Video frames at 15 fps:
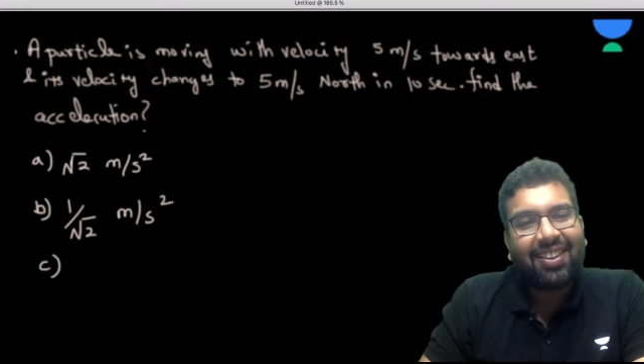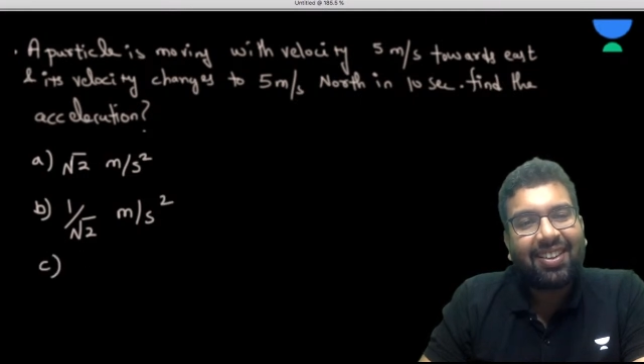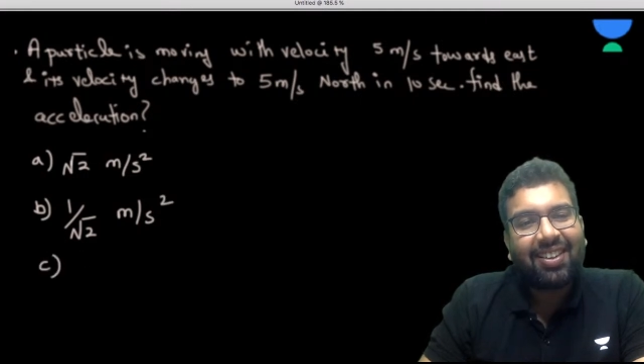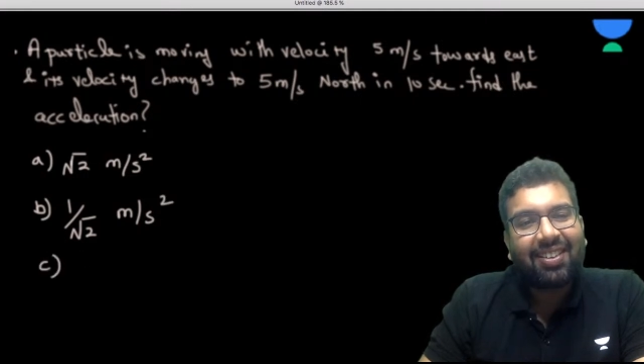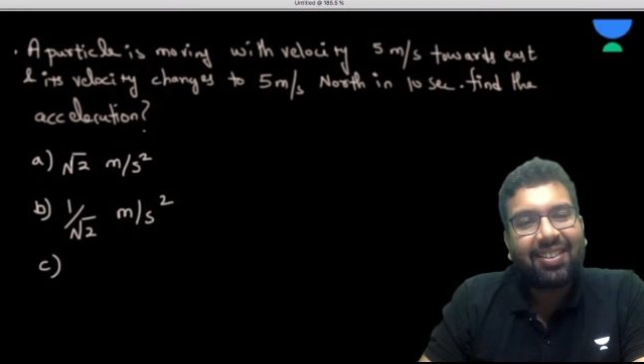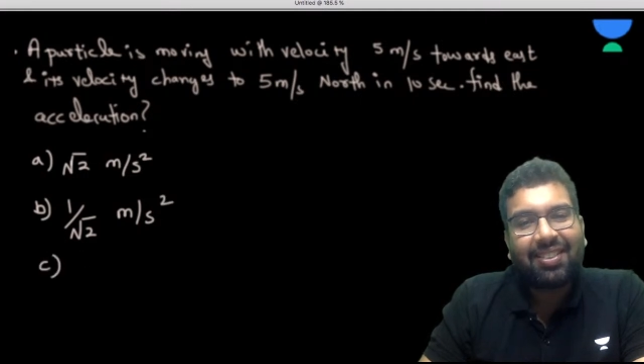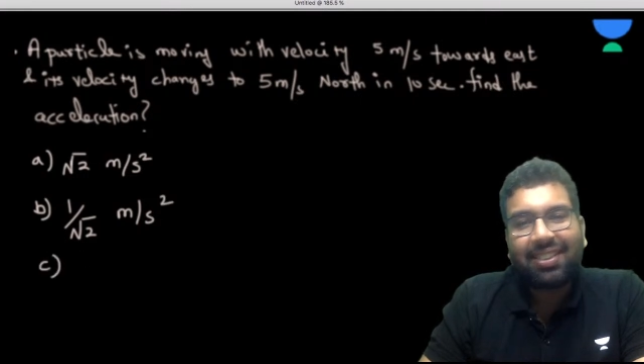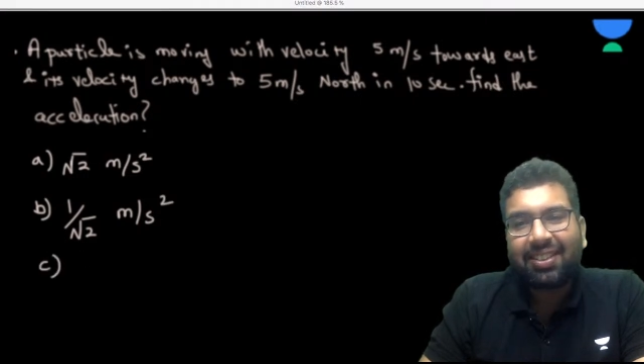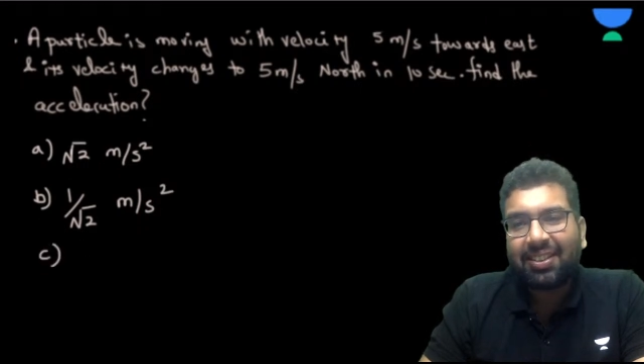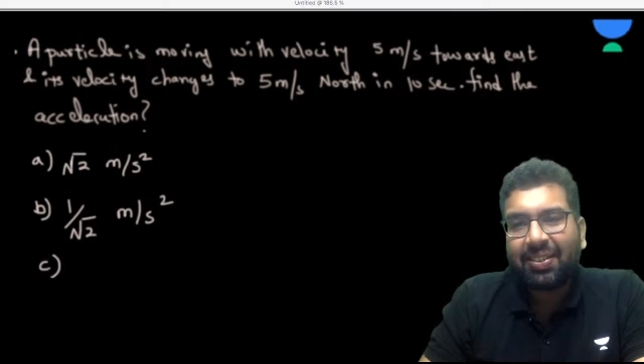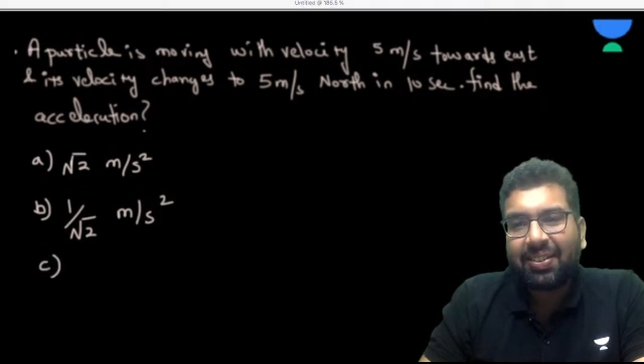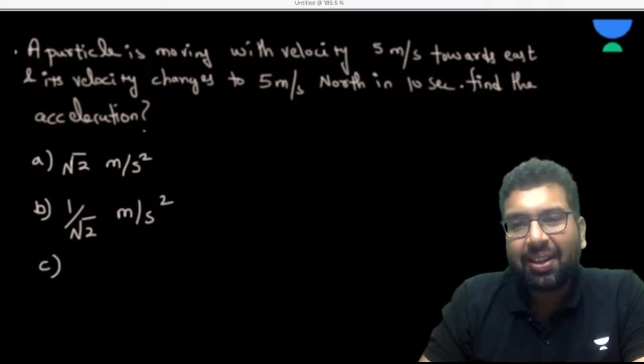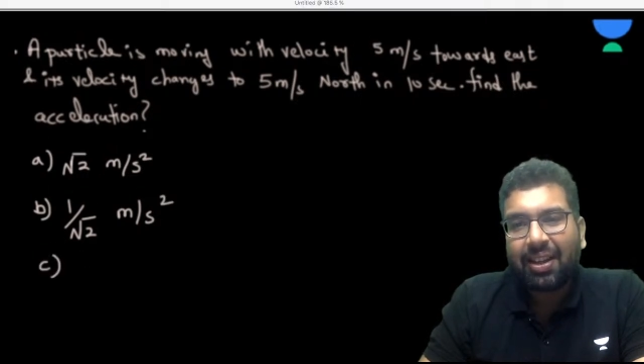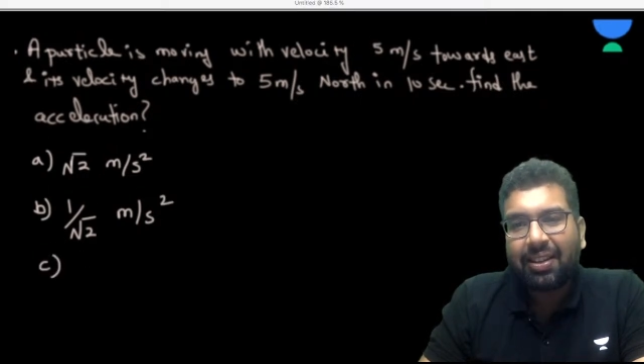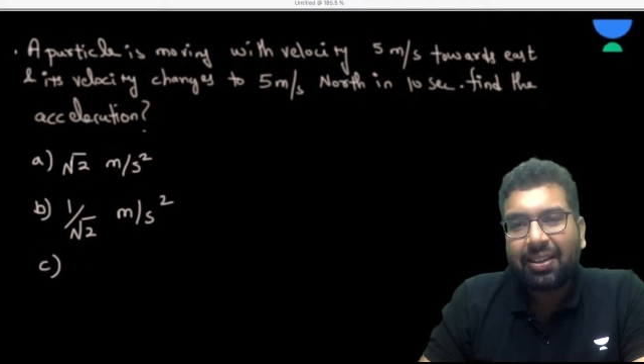Though just
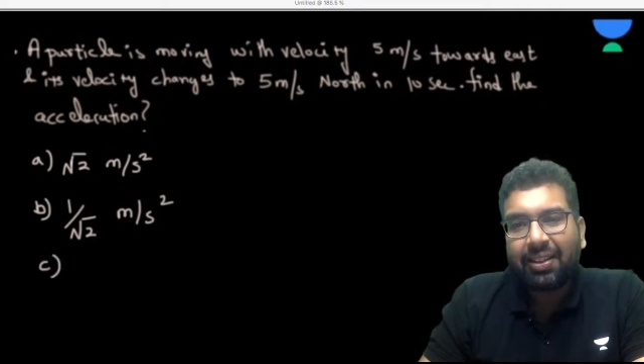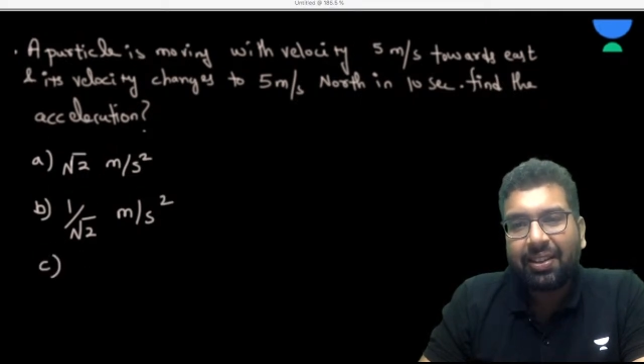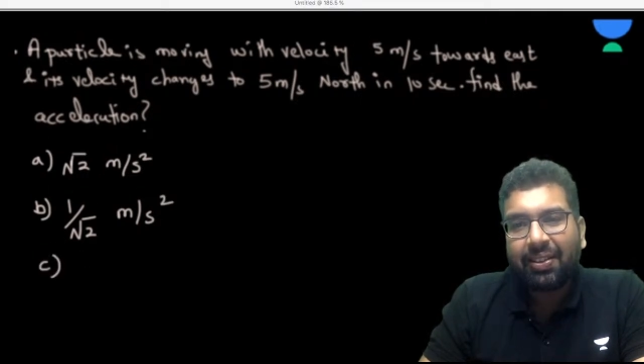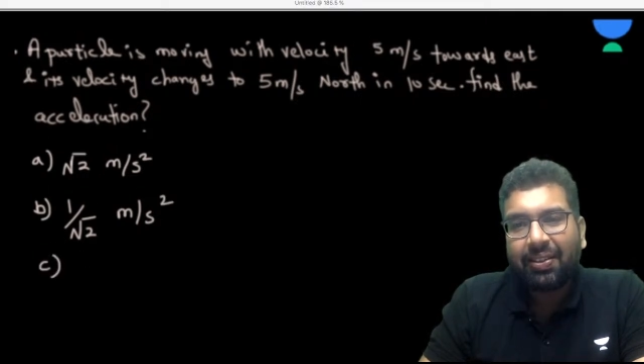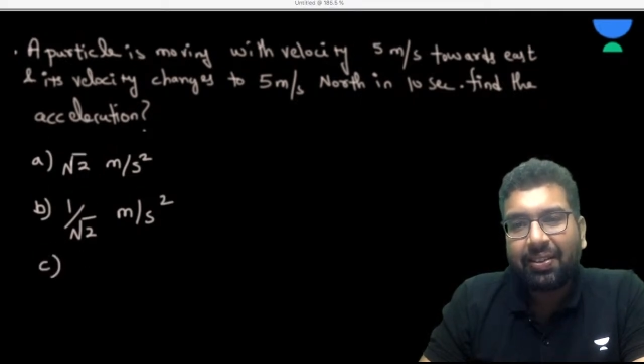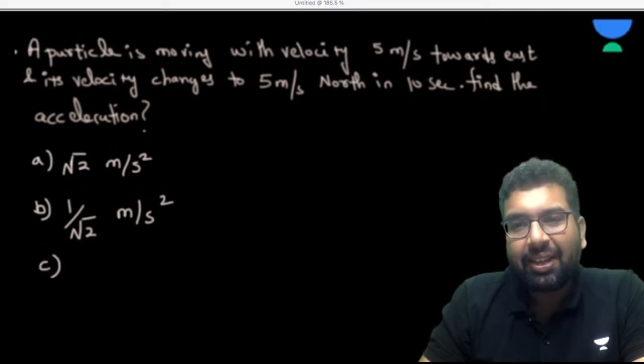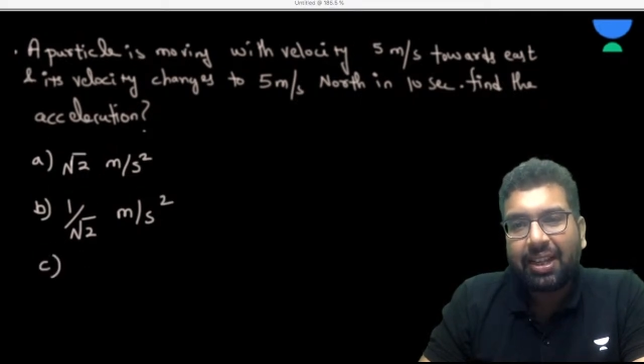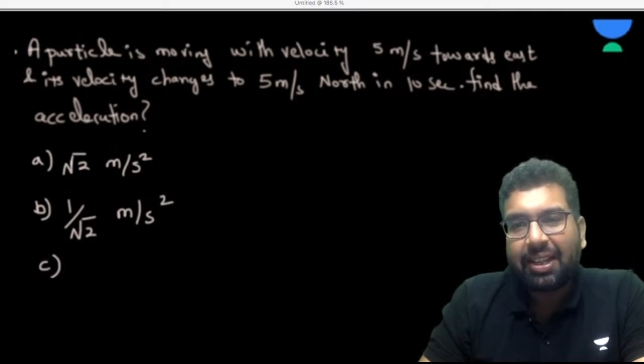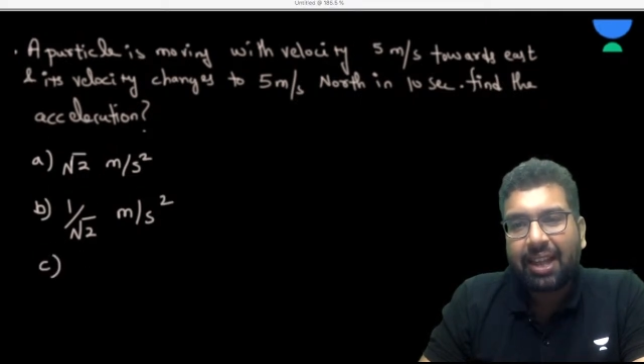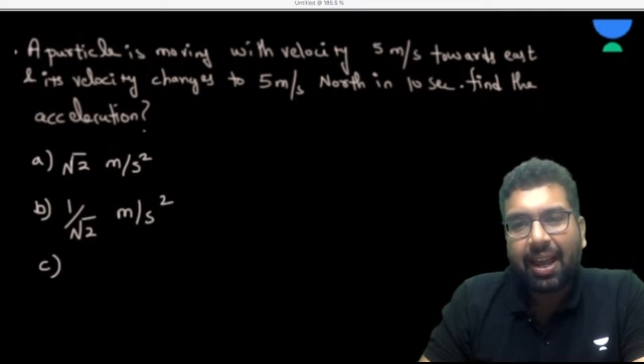to answer you, yes,